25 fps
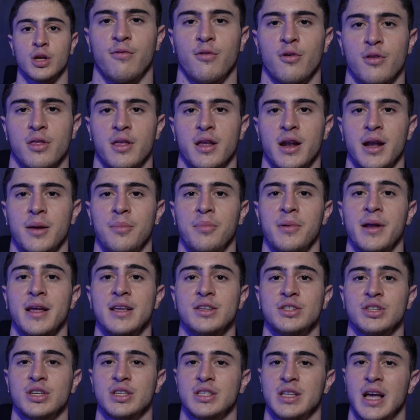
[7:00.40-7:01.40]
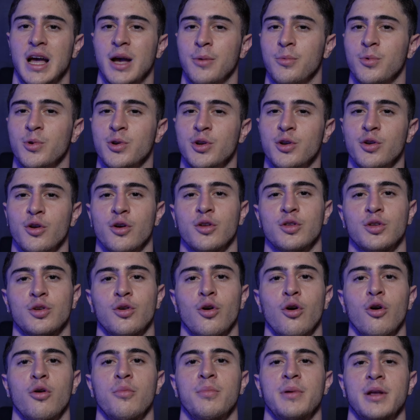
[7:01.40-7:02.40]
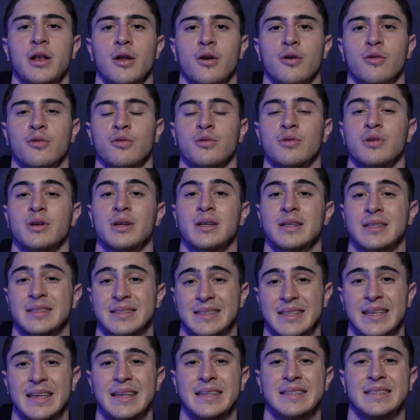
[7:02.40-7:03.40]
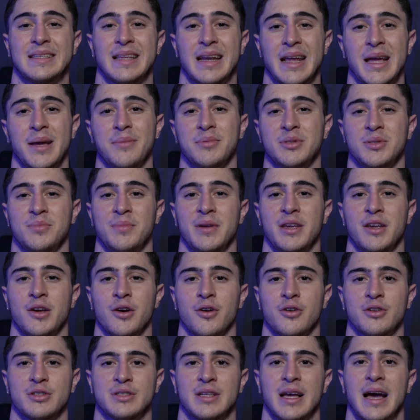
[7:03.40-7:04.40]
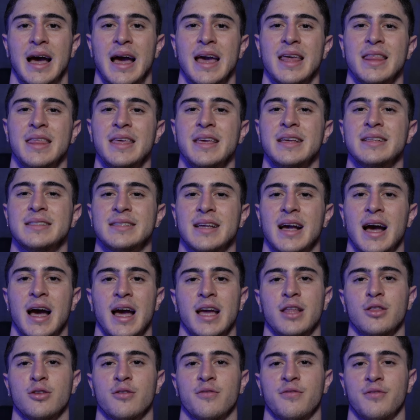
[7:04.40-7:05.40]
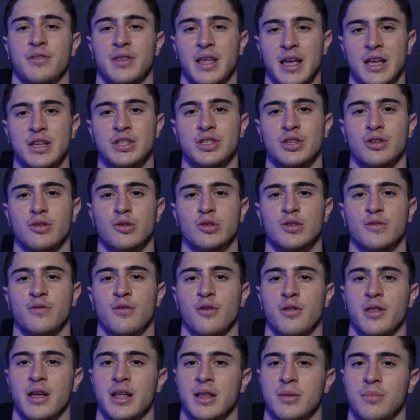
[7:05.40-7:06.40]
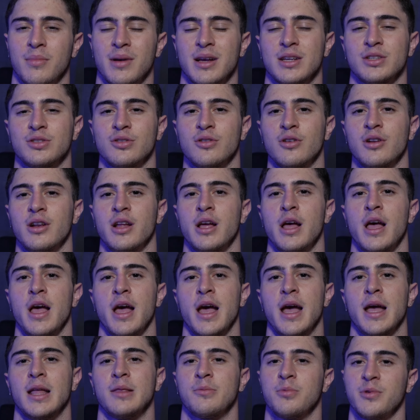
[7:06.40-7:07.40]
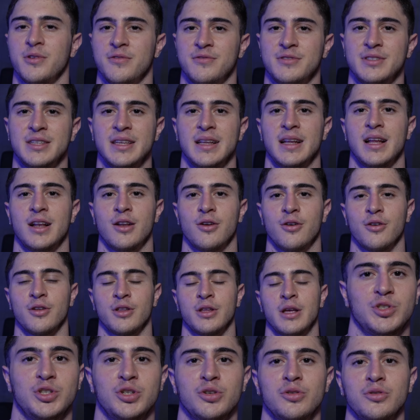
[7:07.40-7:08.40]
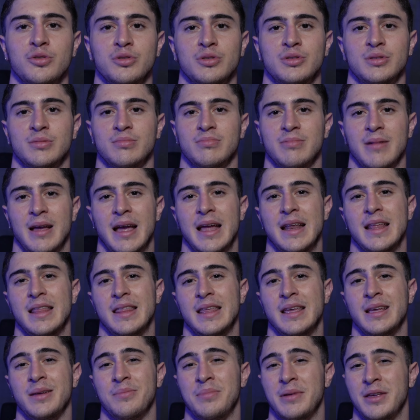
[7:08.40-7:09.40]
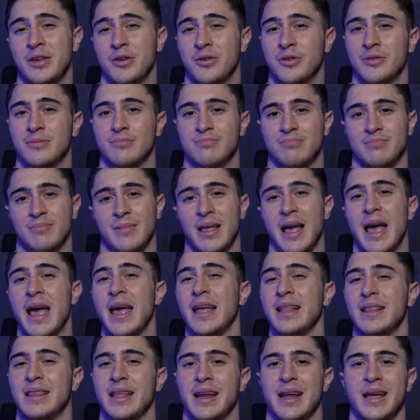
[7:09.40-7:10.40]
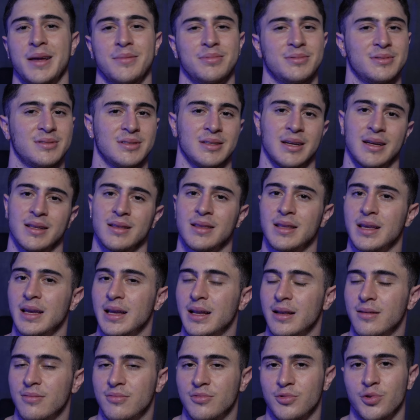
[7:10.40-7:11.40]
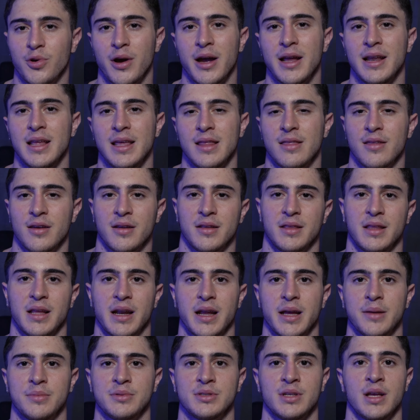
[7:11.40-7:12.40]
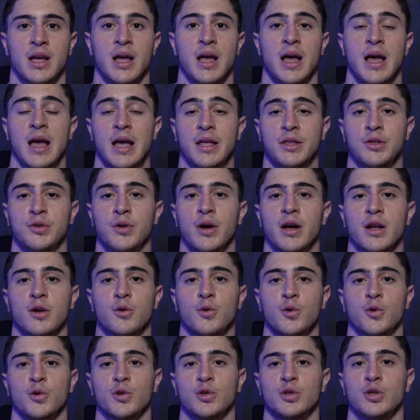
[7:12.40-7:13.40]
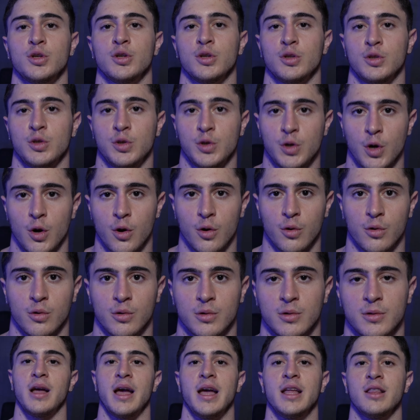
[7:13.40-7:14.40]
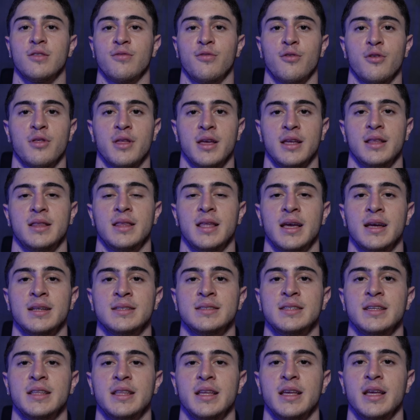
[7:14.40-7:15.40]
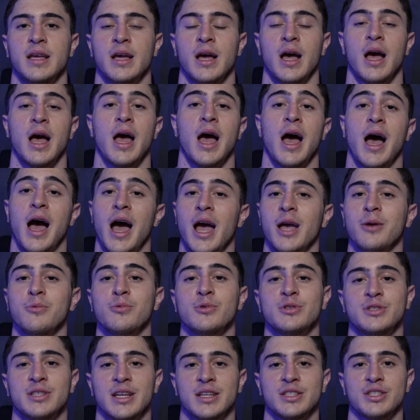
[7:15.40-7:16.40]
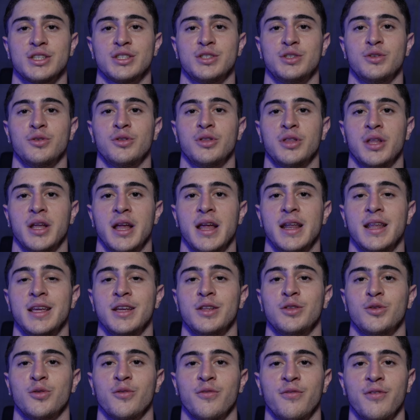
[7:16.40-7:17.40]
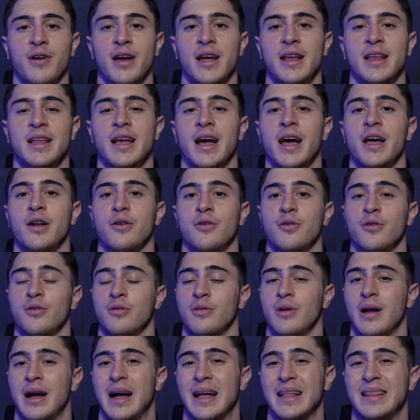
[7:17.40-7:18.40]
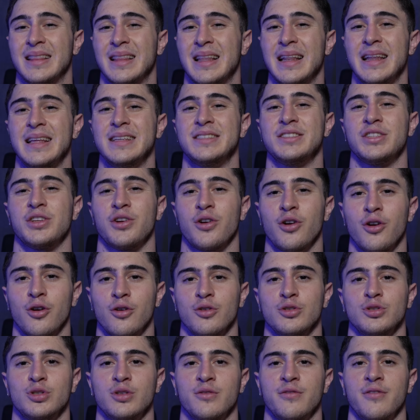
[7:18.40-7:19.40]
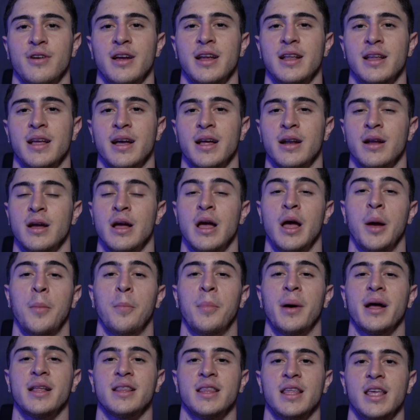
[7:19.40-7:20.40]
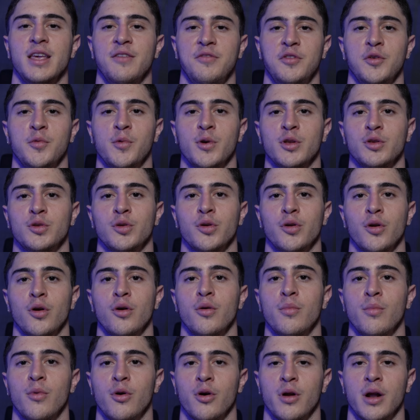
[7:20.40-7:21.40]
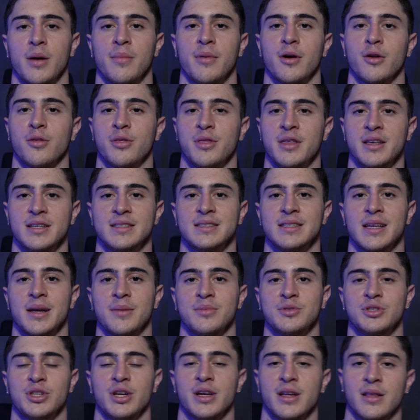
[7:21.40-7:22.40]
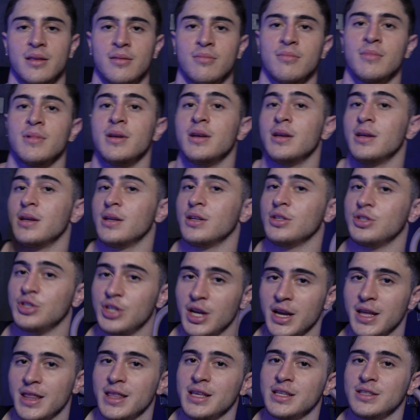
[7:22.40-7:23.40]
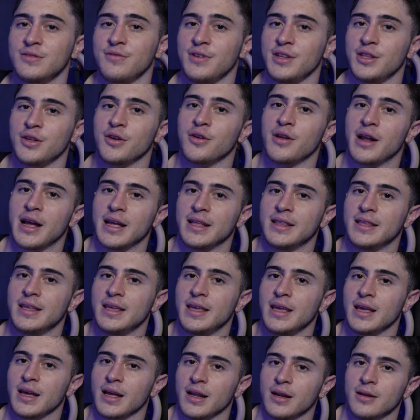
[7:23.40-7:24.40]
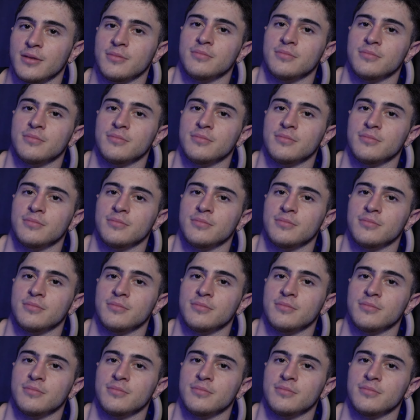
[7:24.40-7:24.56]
For the rep ranges, I will not go below 6 reps because I think it's kind of dangerous for that muscle, and we've seen a lot. Choose anything beyond 8 reps until 20, 30 reps, and you are good to go. And for the intensity, I will suggest you training to failure or at least close to failure. But if you want to know more about this subject, check this video right here.